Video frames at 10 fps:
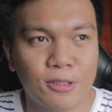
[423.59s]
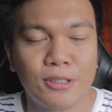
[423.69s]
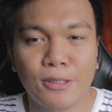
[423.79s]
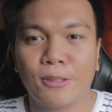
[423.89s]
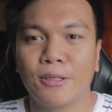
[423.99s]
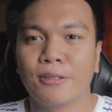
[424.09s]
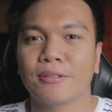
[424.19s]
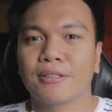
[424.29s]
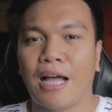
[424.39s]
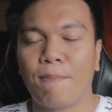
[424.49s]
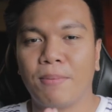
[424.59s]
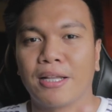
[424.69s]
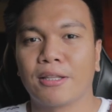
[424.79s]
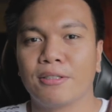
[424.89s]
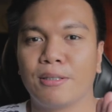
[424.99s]
So siguro yung
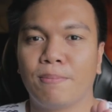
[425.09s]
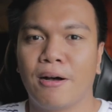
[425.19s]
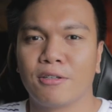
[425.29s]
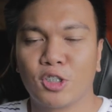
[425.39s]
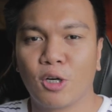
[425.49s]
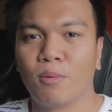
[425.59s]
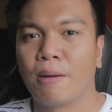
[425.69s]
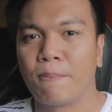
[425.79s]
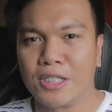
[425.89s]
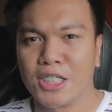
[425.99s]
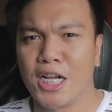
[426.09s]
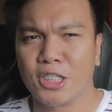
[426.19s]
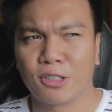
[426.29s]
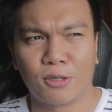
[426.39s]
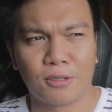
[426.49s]
topic na to is about showing
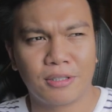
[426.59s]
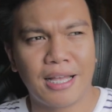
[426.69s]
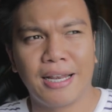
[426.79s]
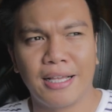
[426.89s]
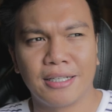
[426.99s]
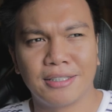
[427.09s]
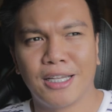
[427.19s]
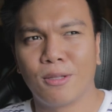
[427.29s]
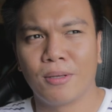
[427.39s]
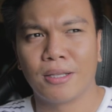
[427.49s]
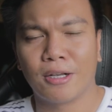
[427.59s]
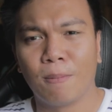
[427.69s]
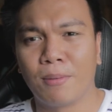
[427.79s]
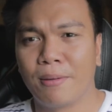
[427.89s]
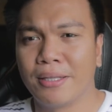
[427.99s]
appreciation or telling genuine
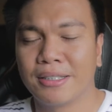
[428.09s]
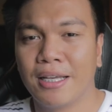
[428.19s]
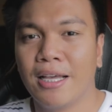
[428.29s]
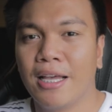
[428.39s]
compliments.